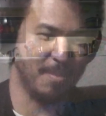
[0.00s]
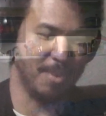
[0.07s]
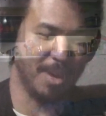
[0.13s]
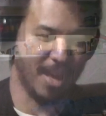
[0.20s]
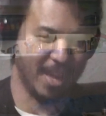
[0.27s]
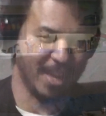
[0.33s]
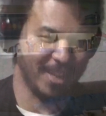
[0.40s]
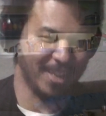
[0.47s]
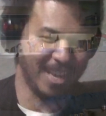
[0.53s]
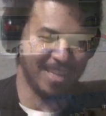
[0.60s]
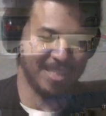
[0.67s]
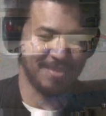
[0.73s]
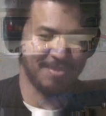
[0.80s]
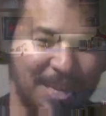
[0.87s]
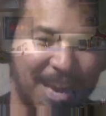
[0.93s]
But that
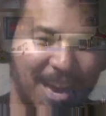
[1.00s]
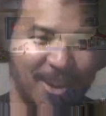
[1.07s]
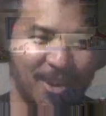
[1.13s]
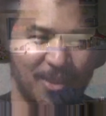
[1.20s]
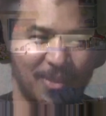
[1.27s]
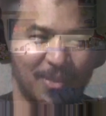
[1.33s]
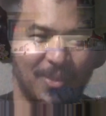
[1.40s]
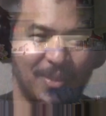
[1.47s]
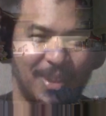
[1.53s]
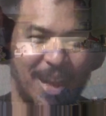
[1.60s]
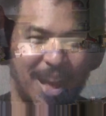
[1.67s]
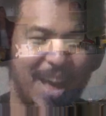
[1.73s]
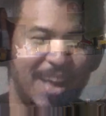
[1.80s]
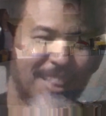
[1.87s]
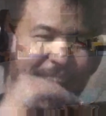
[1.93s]
doesn't mean I don't.
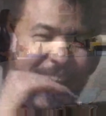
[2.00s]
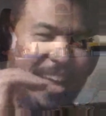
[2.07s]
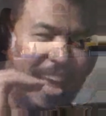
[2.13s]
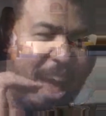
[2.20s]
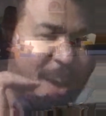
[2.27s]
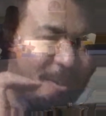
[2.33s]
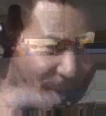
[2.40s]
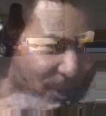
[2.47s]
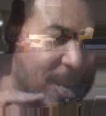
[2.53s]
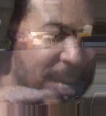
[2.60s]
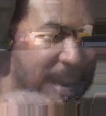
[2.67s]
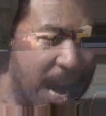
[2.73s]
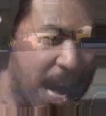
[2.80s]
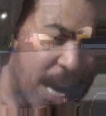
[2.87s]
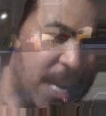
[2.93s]
I like every
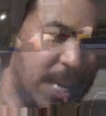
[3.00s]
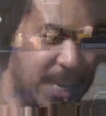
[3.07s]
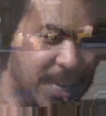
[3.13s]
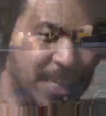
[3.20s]
guy.